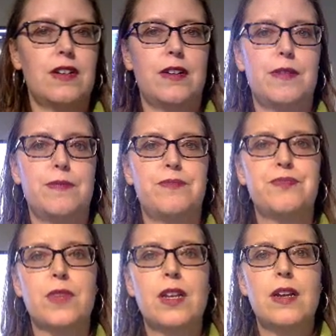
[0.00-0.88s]
um,
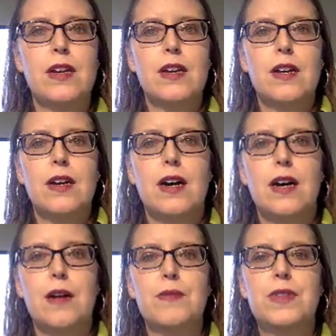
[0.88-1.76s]

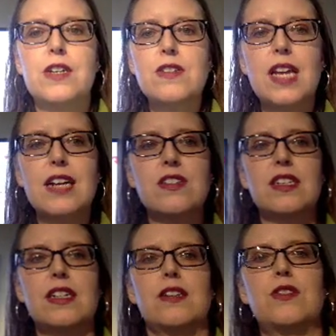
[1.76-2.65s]
um, there's actually a